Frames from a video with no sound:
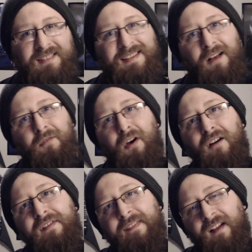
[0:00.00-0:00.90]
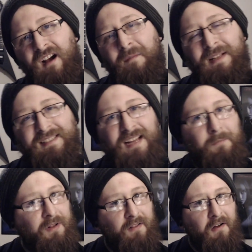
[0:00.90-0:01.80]
Sound off in the comments down
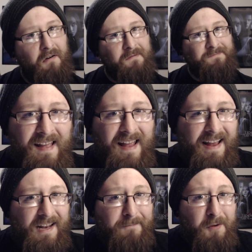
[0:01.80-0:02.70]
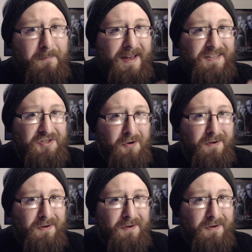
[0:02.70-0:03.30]
below. And if you pick Joe